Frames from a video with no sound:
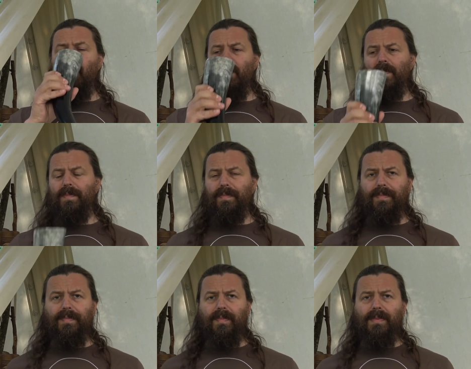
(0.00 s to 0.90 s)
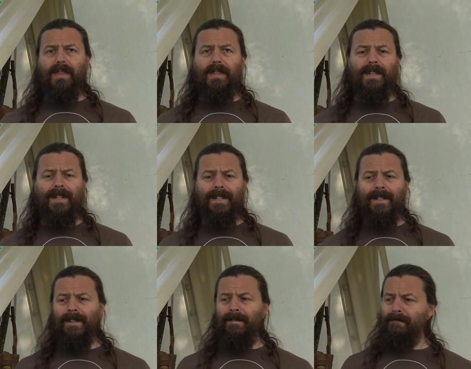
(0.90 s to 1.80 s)

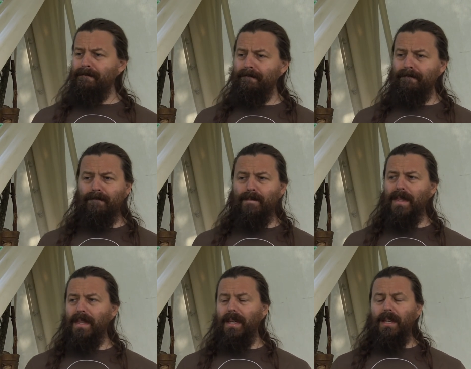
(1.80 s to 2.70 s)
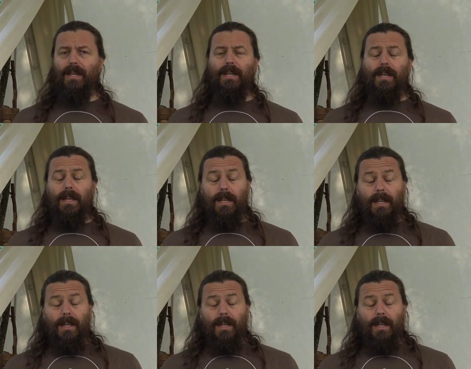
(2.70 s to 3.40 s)
Nobody speaks.